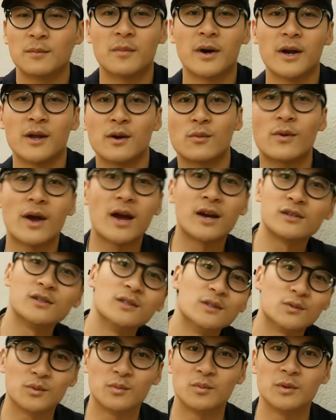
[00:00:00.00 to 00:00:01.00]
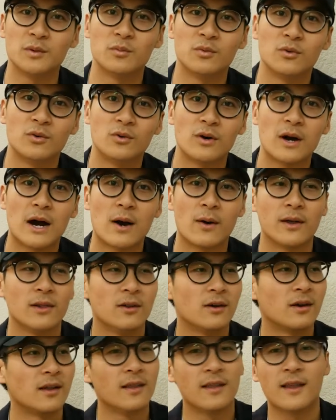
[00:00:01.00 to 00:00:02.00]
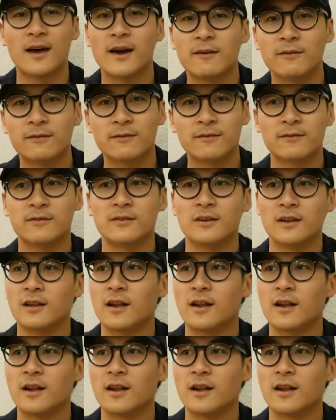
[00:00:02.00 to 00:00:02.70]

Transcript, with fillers: my interactions with people, how I look at life,